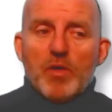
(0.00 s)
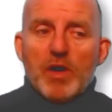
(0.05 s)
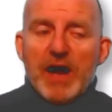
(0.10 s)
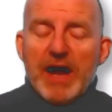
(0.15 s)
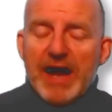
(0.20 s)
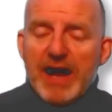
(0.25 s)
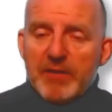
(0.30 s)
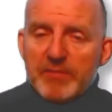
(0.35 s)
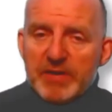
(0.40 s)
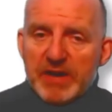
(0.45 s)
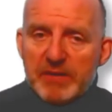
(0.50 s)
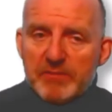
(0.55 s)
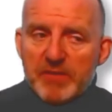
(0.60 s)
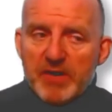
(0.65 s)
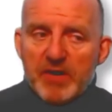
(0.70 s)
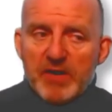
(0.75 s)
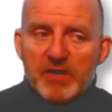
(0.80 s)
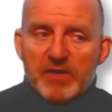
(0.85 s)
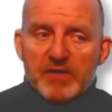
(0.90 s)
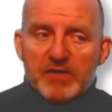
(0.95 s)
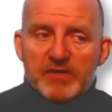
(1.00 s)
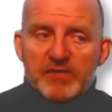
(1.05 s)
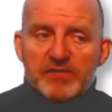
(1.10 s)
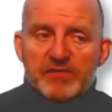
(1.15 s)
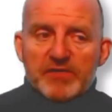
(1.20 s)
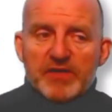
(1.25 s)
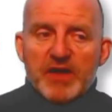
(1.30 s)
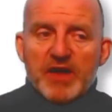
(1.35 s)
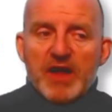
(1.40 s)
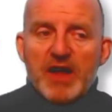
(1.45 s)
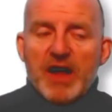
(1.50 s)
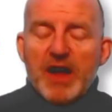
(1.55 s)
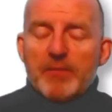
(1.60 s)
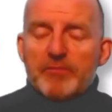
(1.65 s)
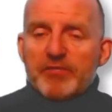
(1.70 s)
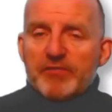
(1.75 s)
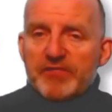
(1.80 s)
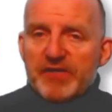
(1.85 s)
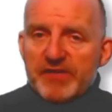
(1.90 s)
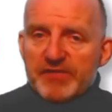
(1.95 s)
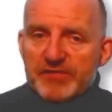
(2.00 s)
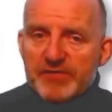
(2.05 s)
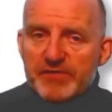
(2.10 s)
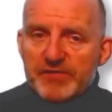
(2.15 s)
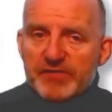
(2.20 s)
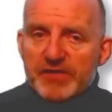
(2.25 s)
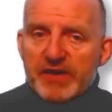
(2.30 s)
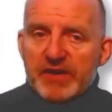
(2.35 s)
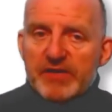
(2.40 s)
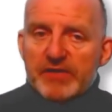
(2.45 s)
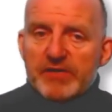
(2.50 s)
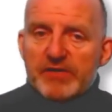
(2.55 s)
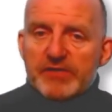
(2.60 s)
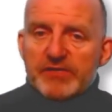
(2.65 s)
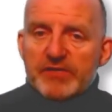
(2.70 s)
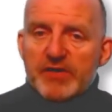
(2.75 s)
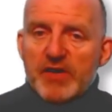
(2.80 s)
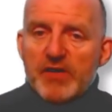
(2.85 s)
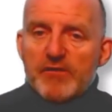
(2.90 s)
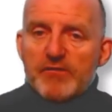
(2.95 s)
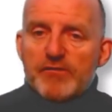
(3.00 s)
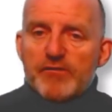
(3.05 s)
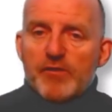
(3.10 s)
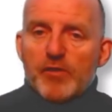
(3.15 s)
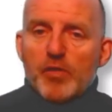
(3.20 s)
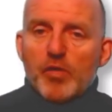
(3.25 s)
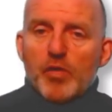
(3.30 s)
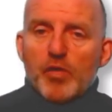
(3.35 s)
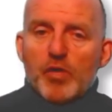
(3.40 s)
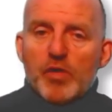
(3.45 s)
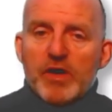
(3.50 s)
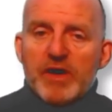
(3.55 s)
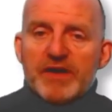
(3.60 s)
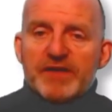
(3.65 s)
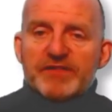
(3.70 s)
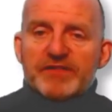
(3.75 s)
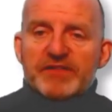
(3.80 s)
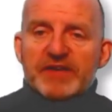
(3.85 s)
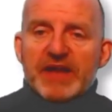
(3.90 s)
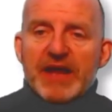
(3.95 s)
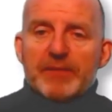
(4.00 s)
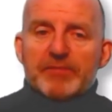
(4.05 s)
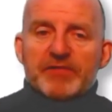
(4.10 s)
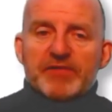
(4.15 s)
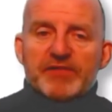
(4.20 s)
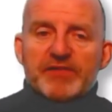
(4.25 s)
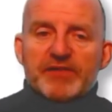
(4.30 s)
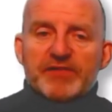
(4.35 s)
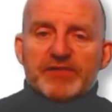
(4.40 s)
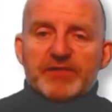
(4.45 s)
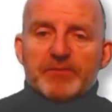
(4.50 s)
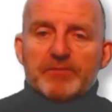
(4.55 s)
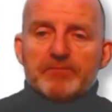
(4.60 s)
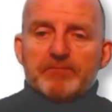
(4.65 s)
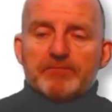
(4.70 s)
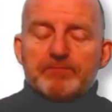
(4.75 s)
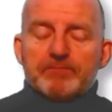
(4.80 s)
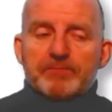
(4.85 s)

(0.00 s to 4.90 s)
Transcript: How many marks? And professional skills for skepticism.